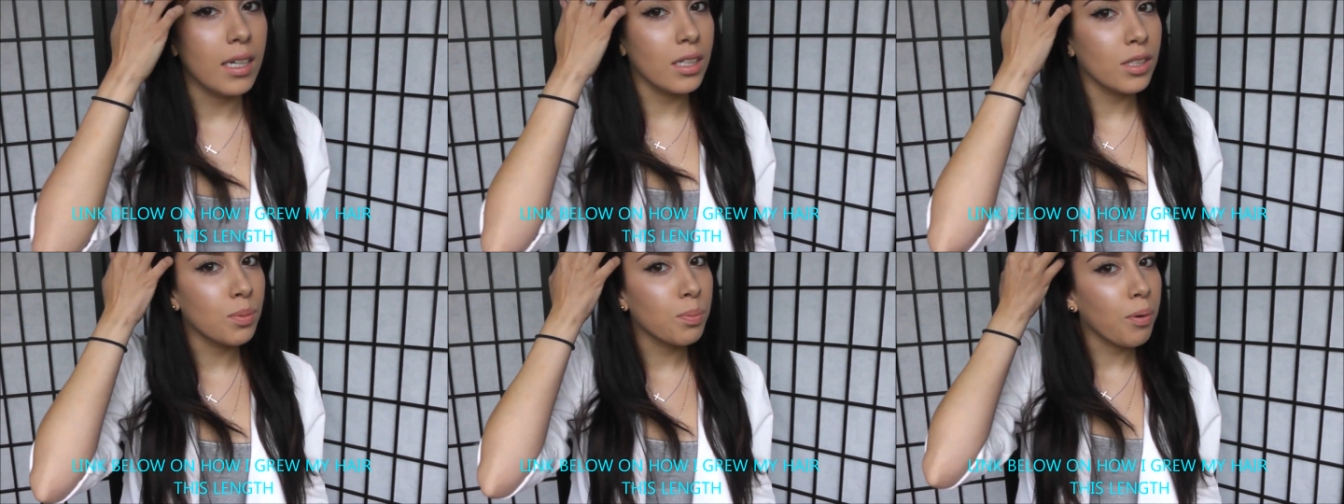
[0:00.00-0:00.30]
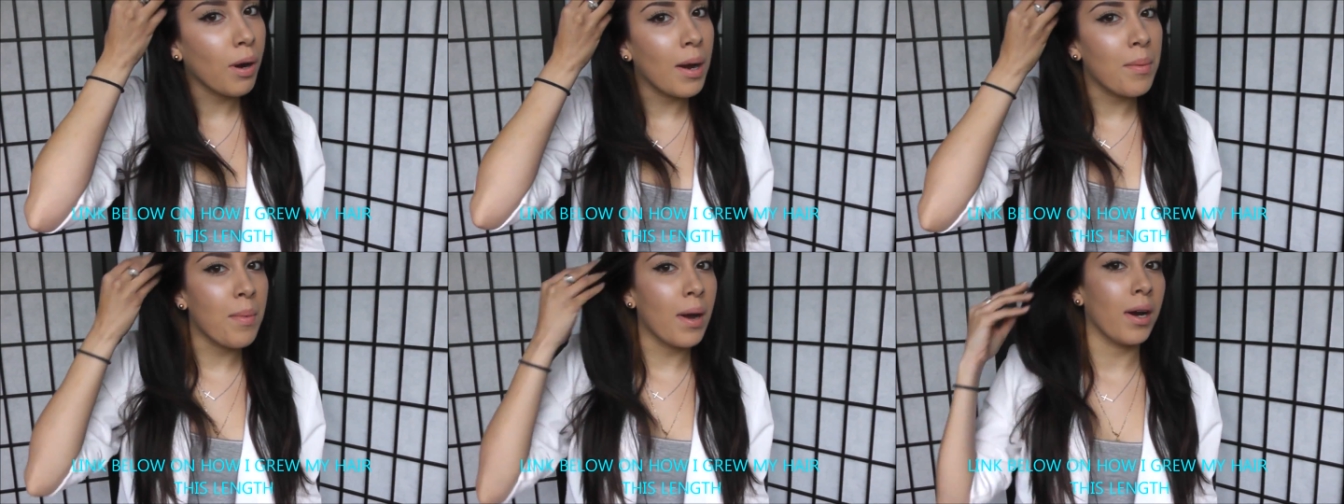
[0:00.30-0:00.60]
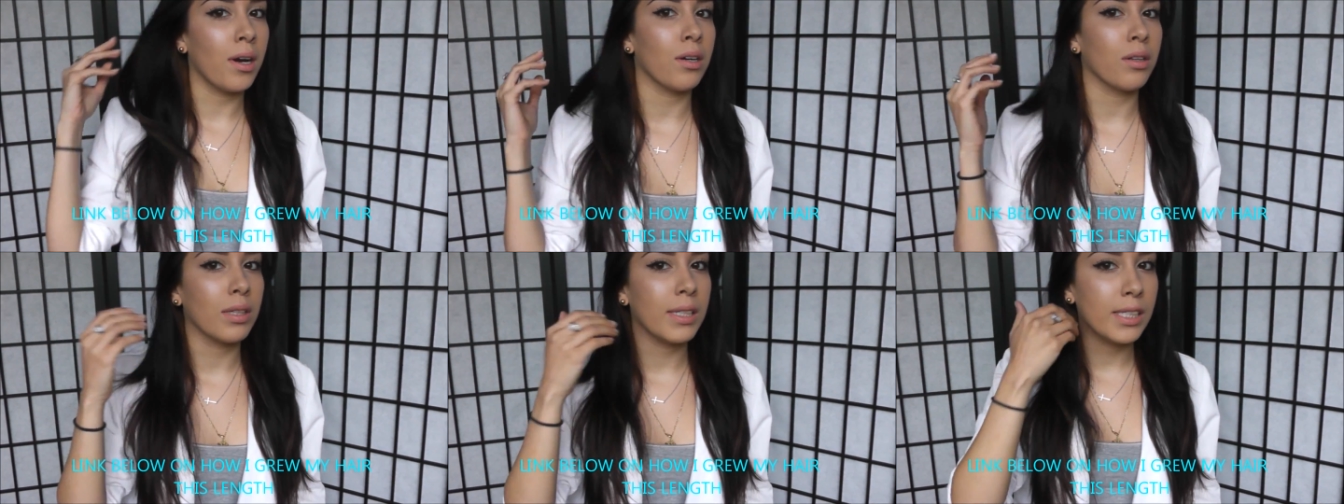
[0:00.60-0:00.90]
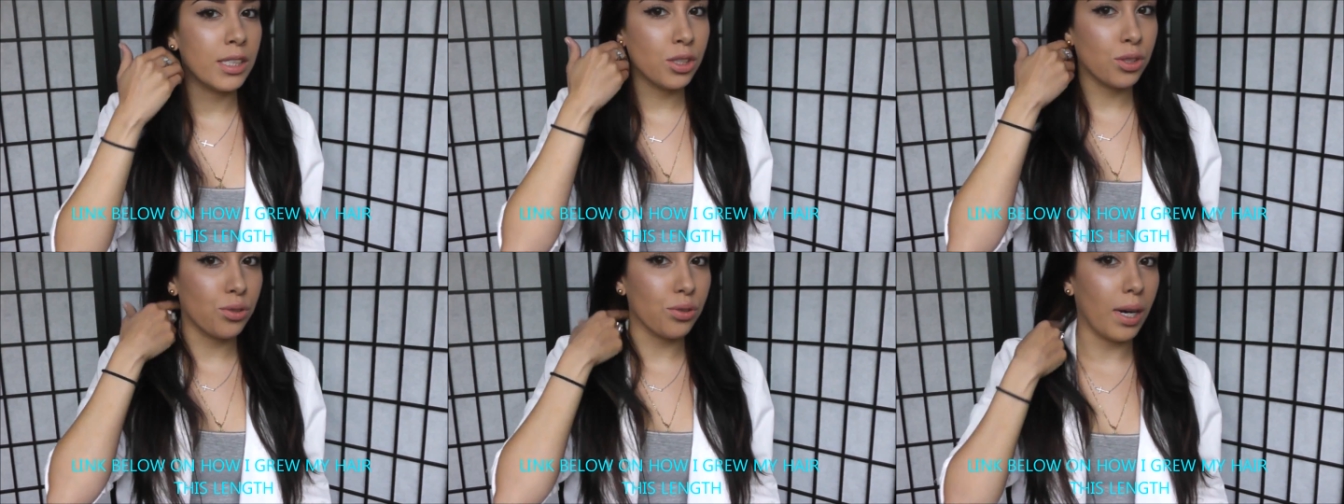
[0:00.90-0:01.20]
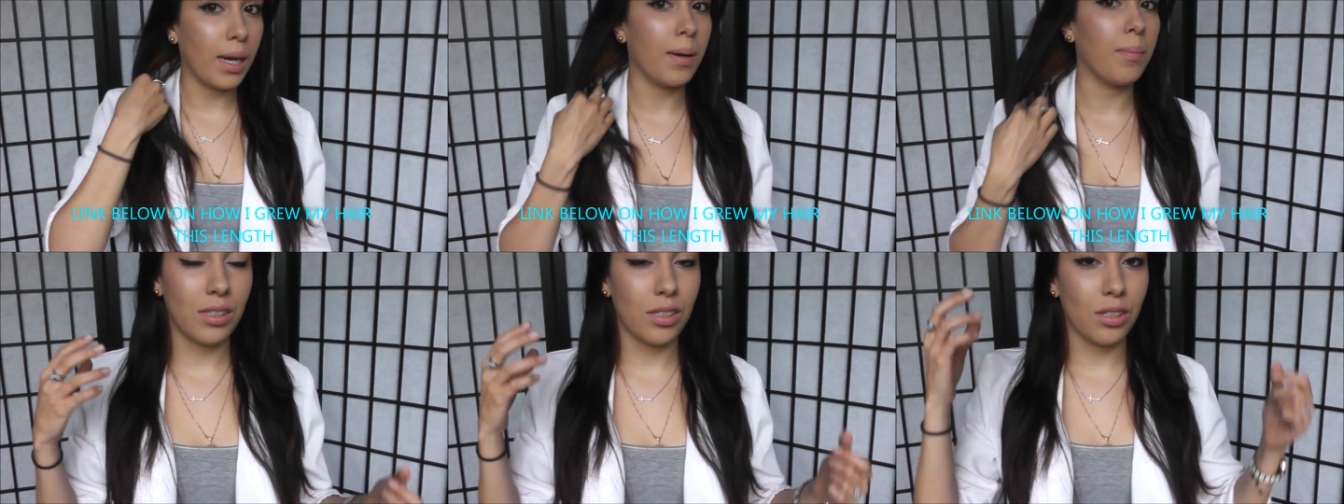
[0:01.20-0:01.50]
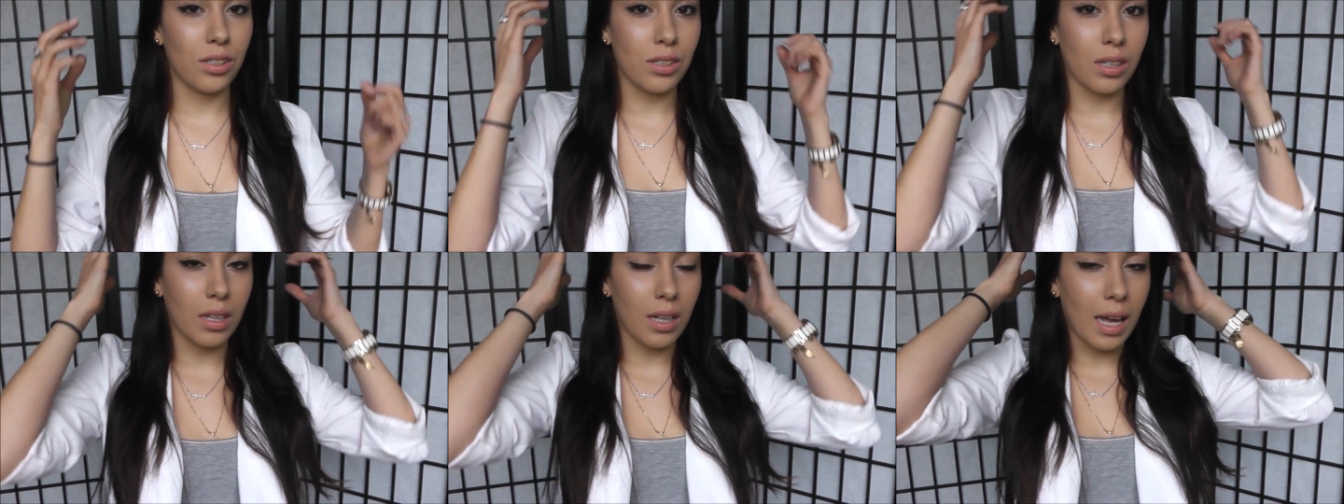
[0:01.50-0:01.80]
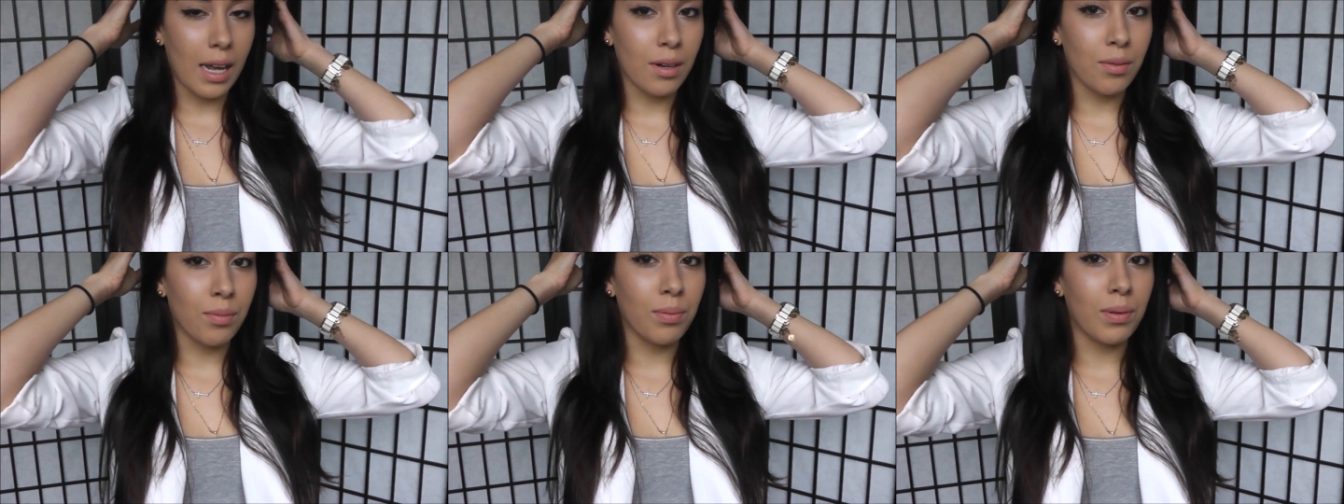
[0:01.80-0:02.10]
is primarily straight. There's a
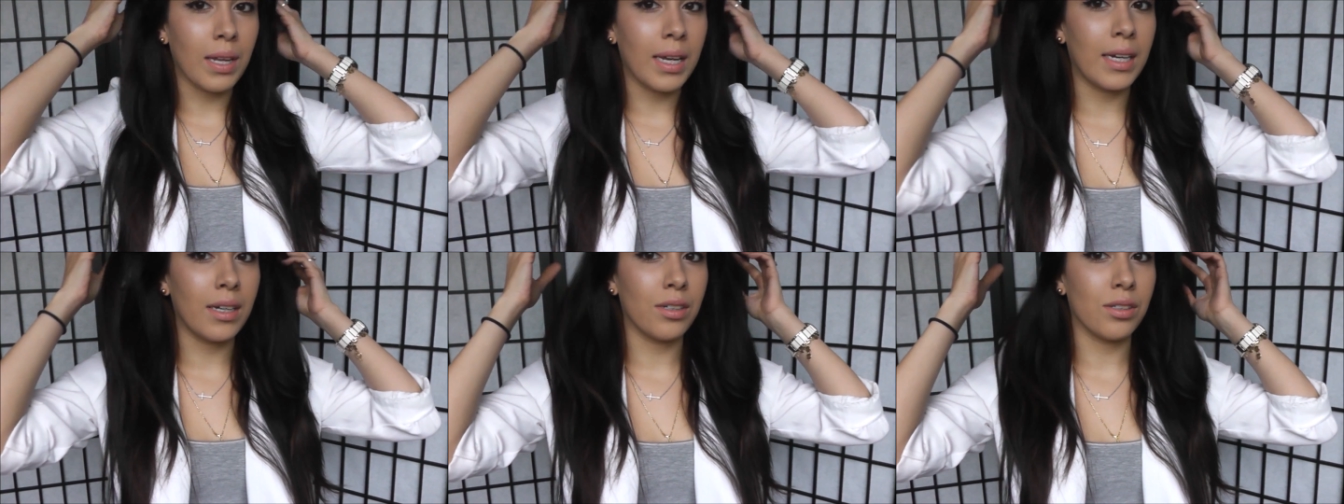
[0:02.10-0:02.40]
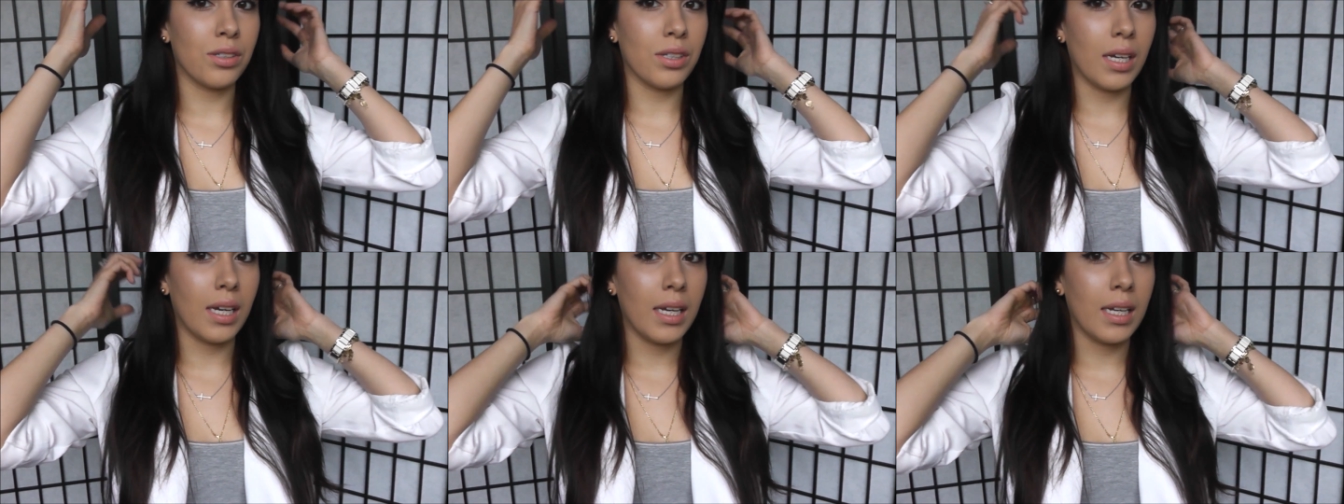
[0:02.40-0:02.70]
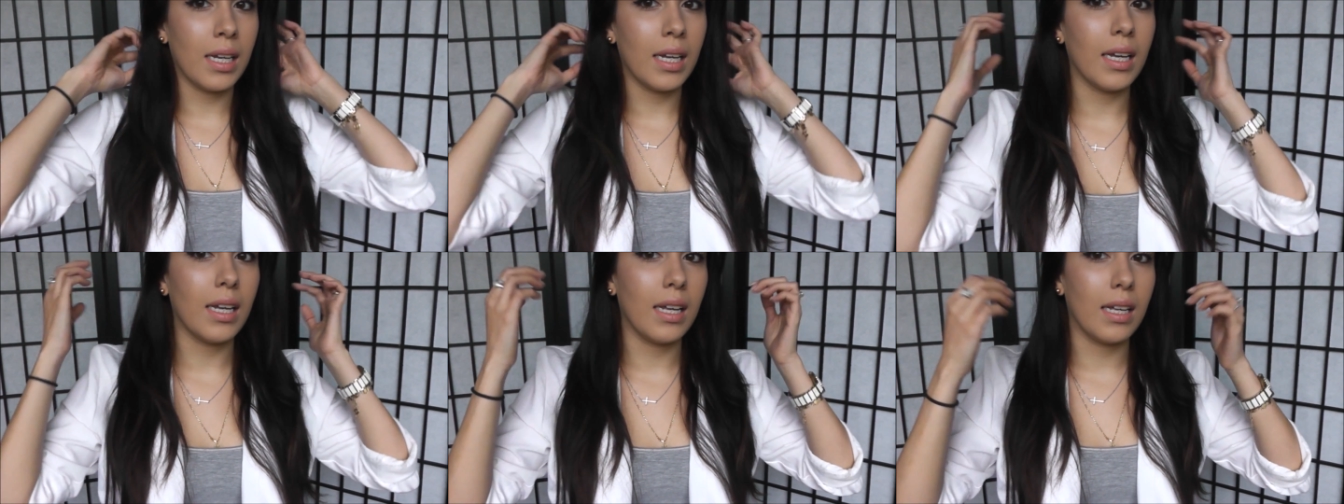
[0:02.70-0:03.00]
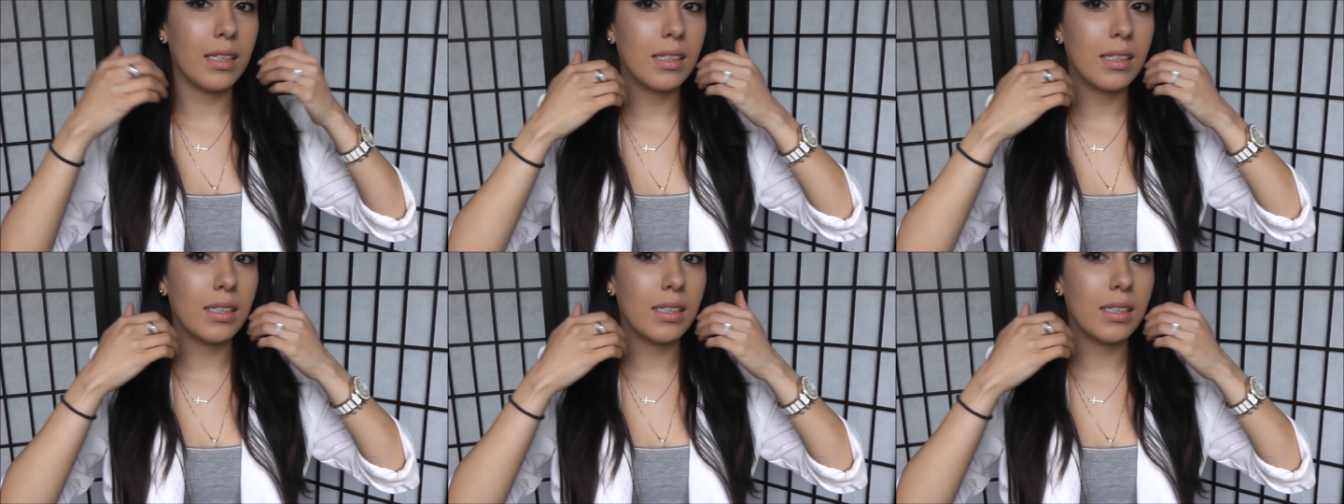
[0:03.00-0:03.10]
lot of layers in it.